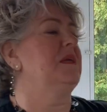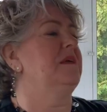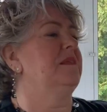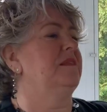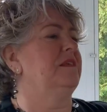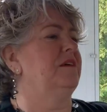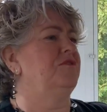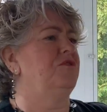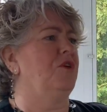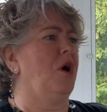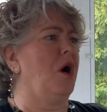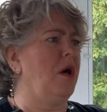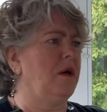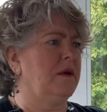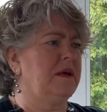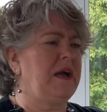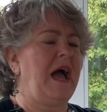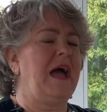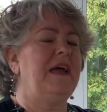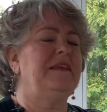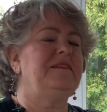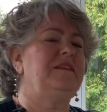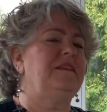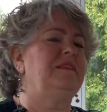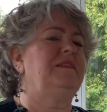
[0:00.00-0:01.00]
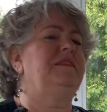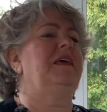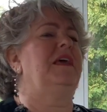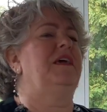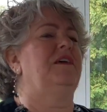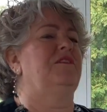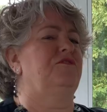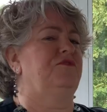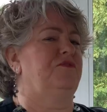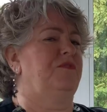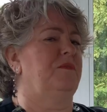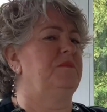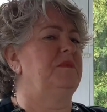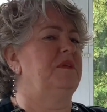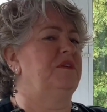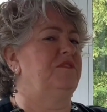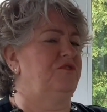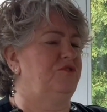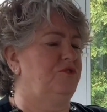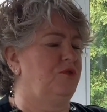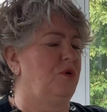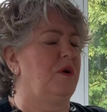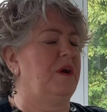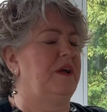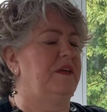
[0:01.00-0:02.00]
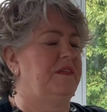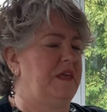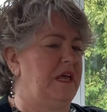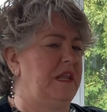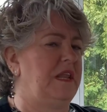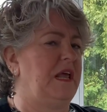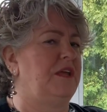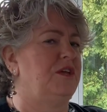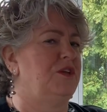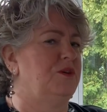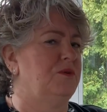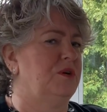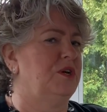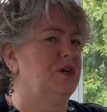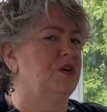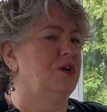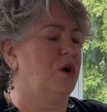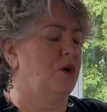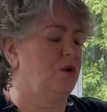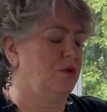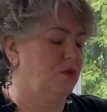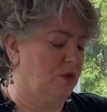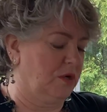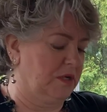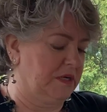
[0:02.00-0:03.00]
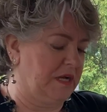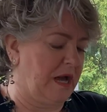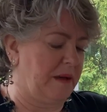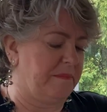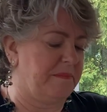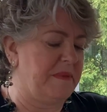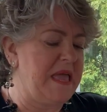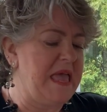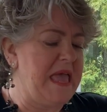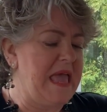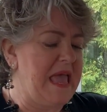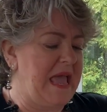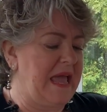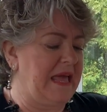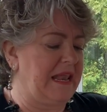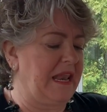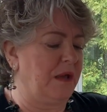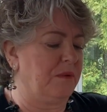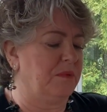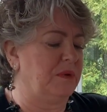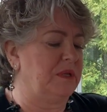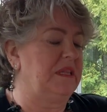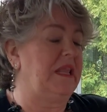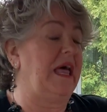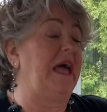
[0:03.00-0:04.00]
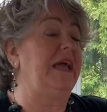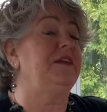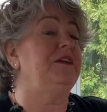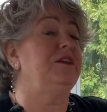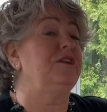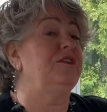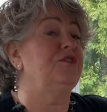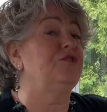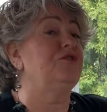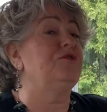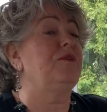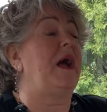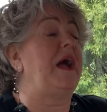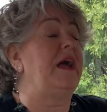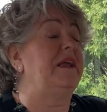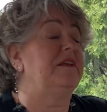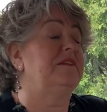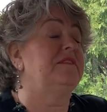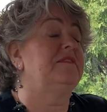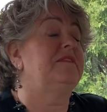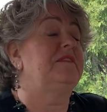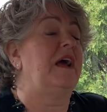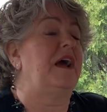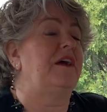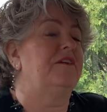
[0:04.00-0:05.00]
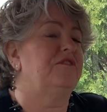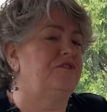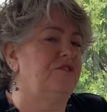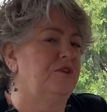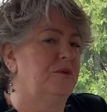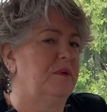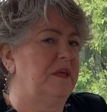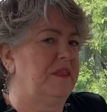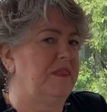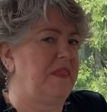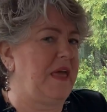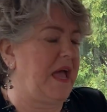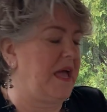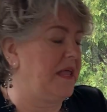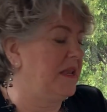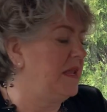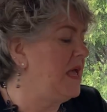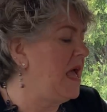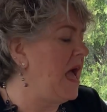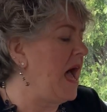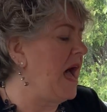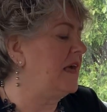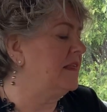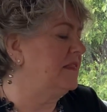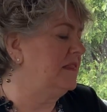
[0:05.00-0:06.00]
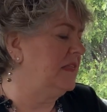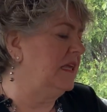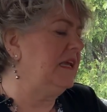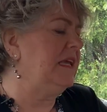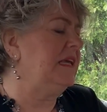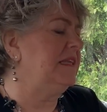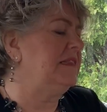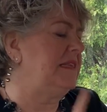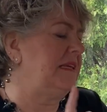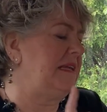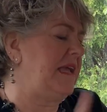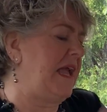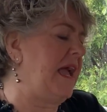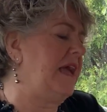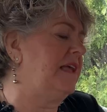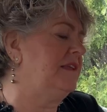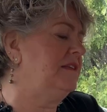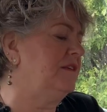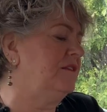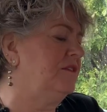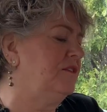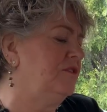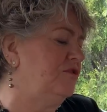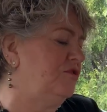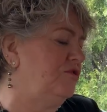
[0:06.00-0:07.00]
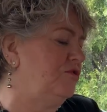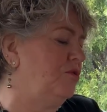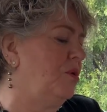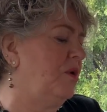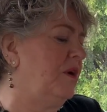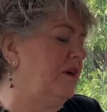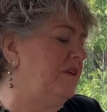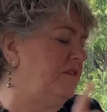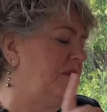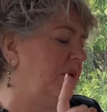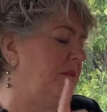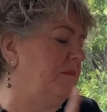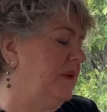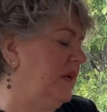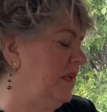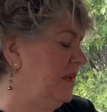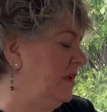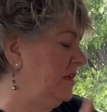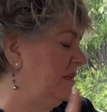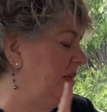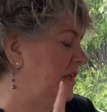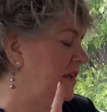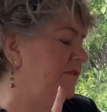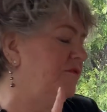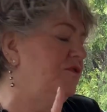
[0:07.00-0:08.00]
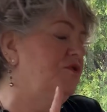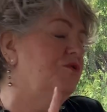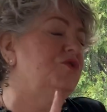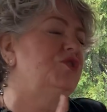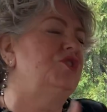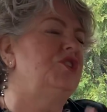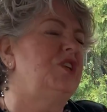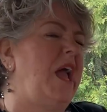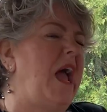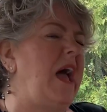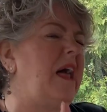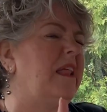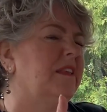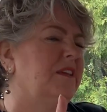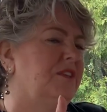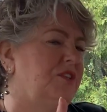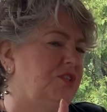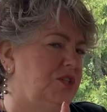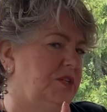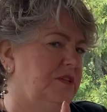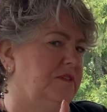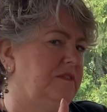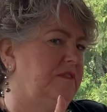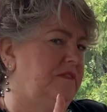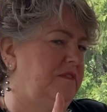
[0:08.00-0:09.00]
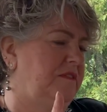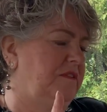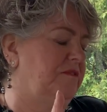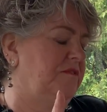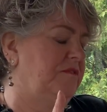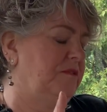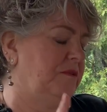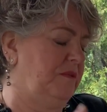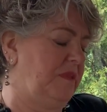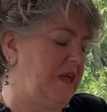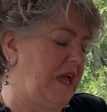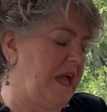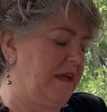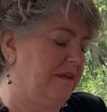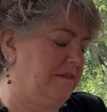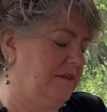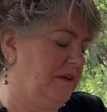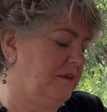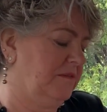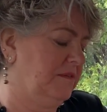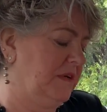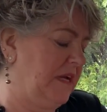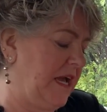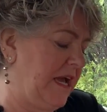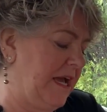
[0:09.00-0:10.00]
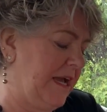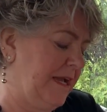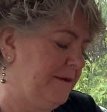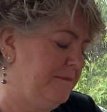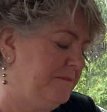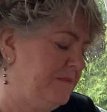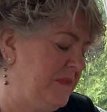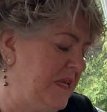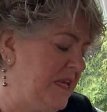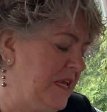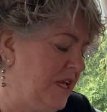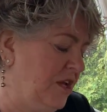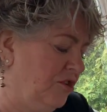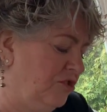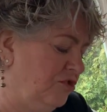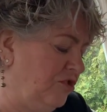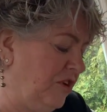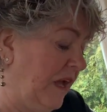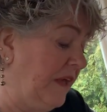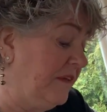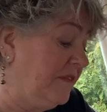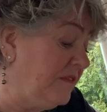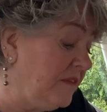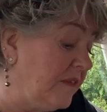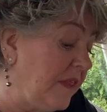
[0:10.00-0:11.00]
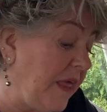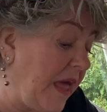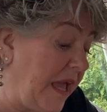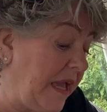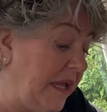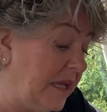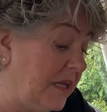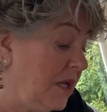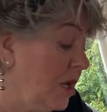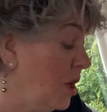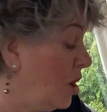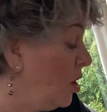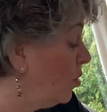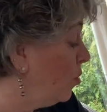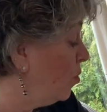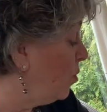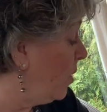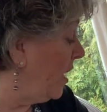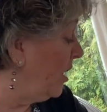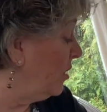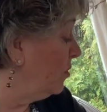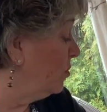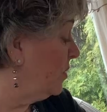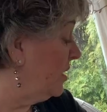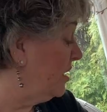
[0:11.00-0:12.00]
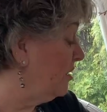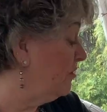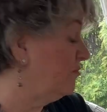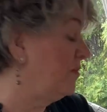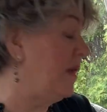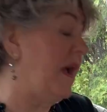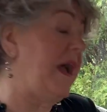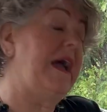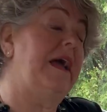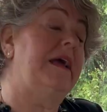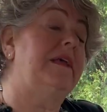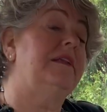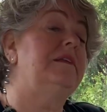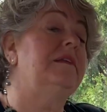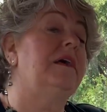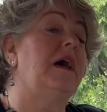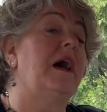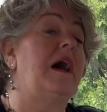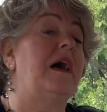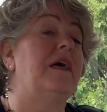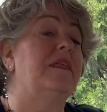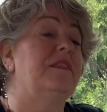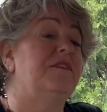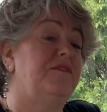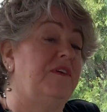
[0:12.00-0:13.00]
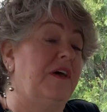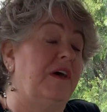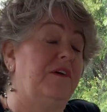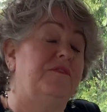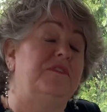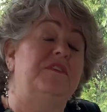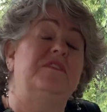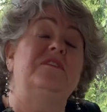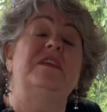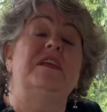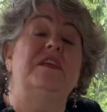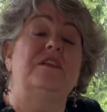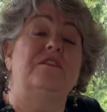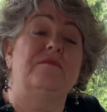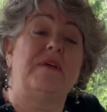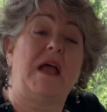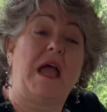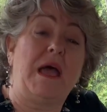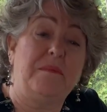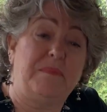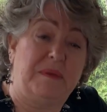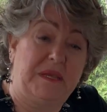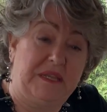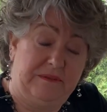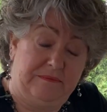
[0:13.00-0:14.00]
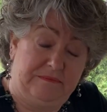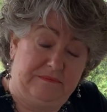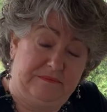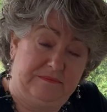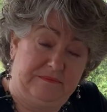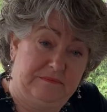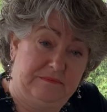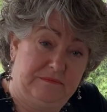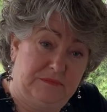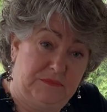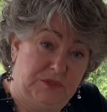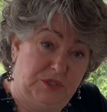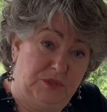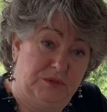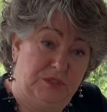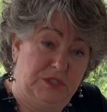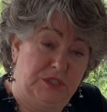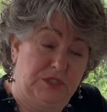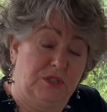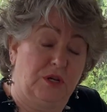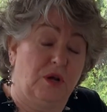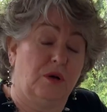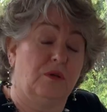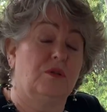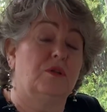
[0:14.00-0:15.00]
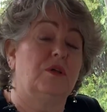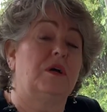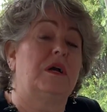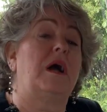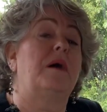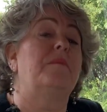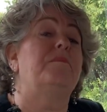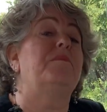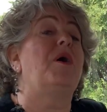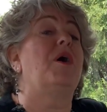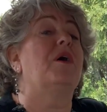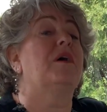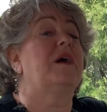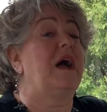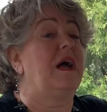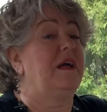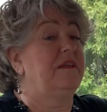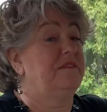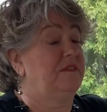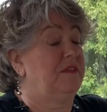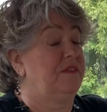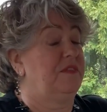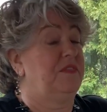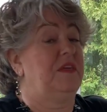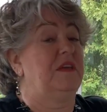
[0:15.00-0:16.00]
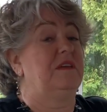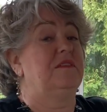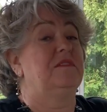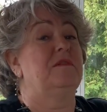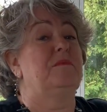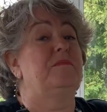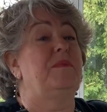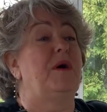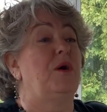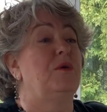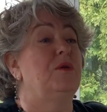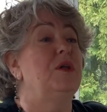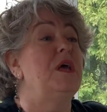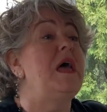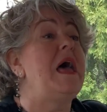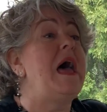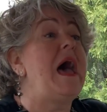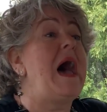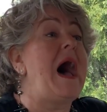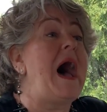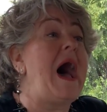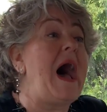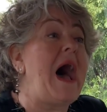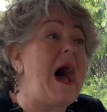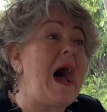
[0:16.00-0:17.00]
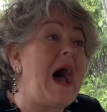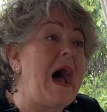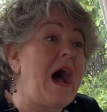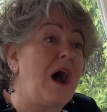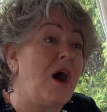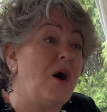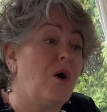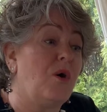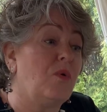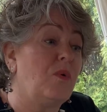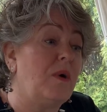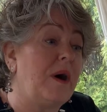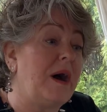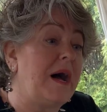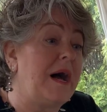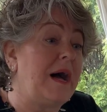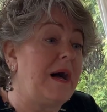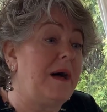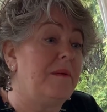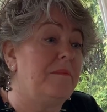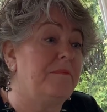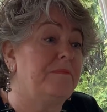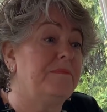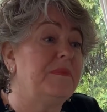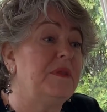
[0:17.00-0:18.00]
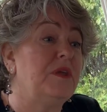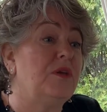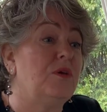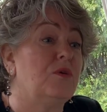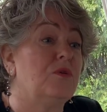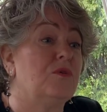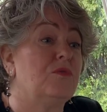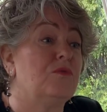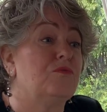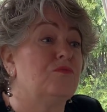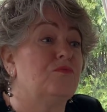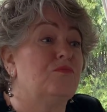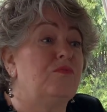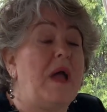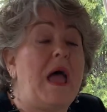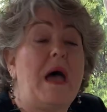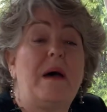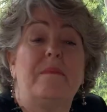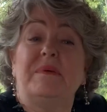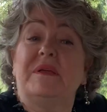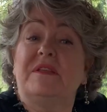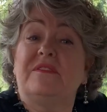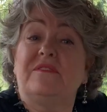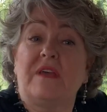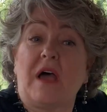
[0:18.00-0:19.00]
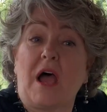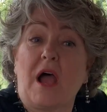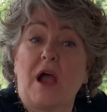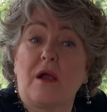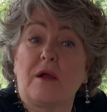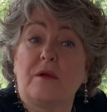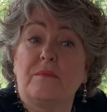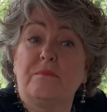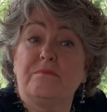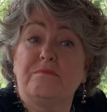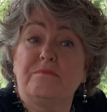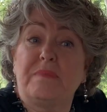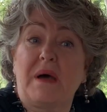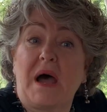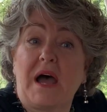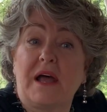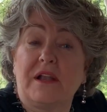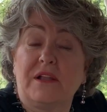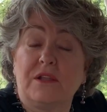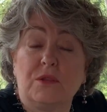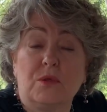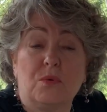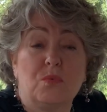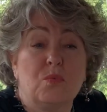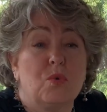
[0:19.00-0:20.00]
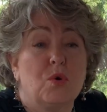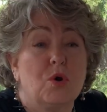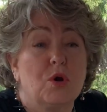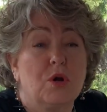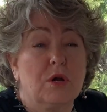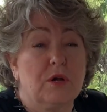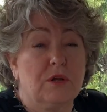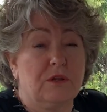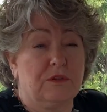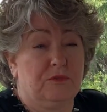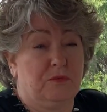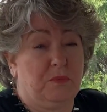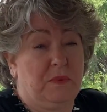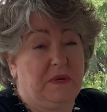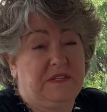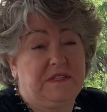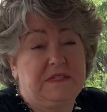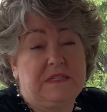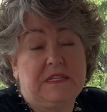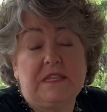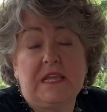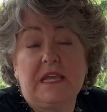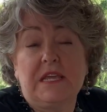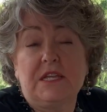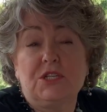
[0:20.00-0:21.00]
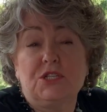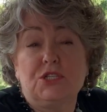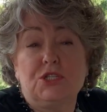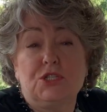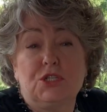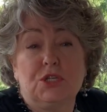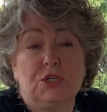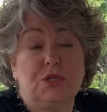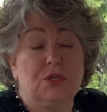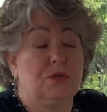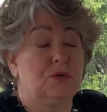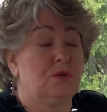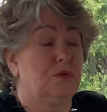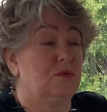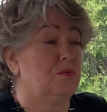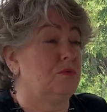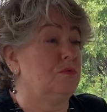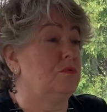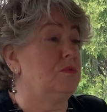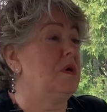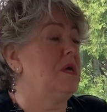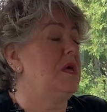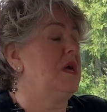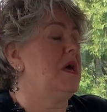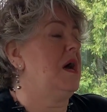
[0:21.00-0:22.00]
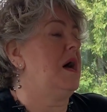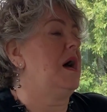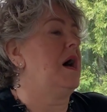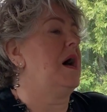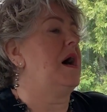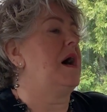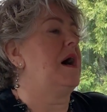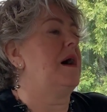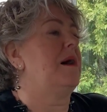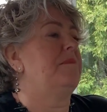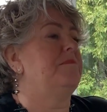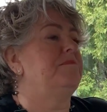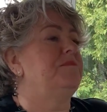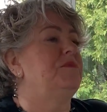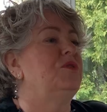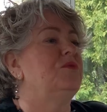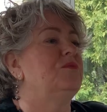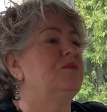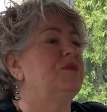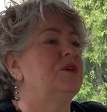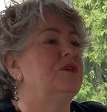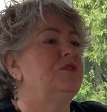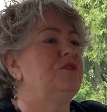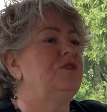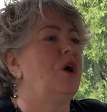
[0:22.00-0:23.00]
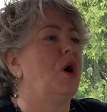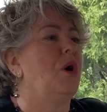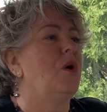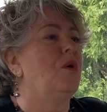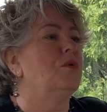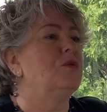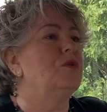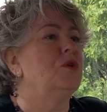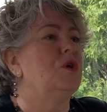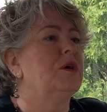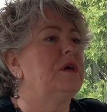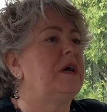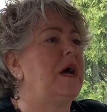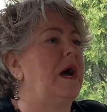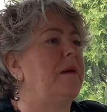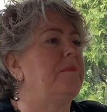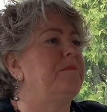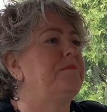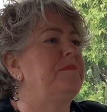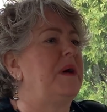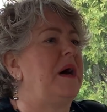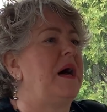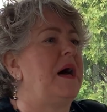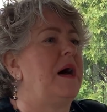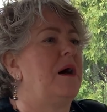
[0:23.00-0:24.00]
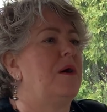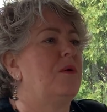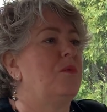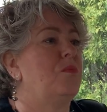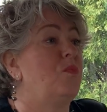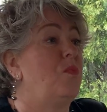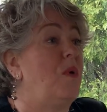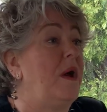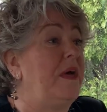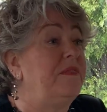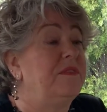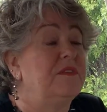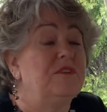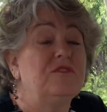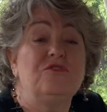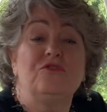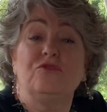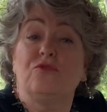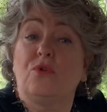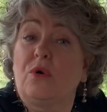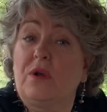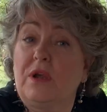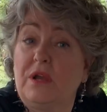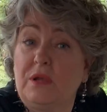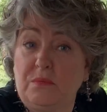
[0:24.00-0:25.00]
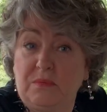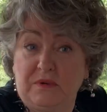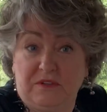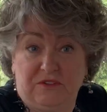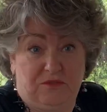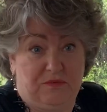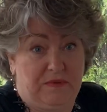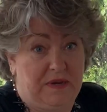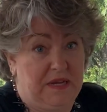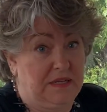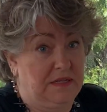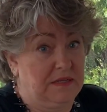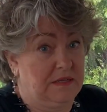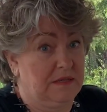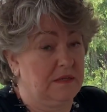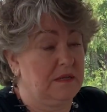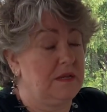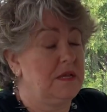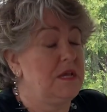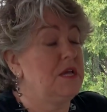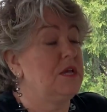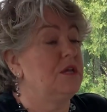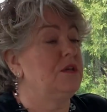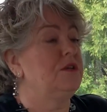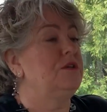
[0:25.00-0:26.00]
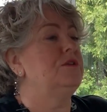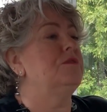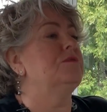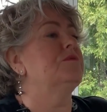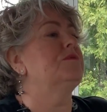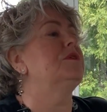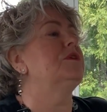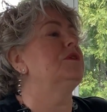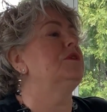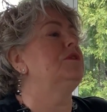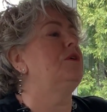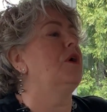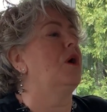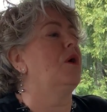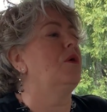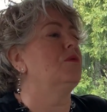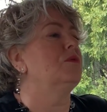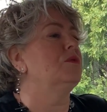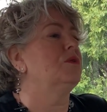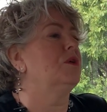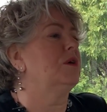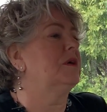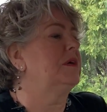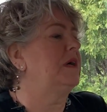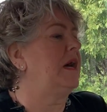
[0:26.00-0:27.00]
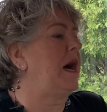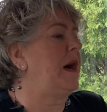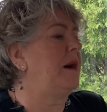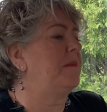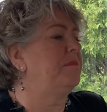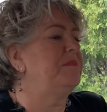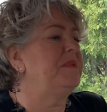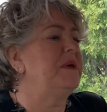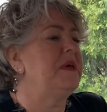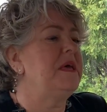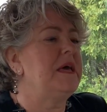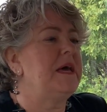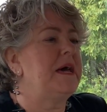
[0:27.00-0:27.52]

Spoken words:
There's all kinds of things from this story that you can go look up. And I would like you to try to start doing that. I think at the end of the stories, I'm going to give you challenges to do that, okay? Just like when we read The Velveteen Rabbit. You could go look up all kinds of things about how rabbits are part of the world. What do they do? You could go look up when the story was written. You could go look up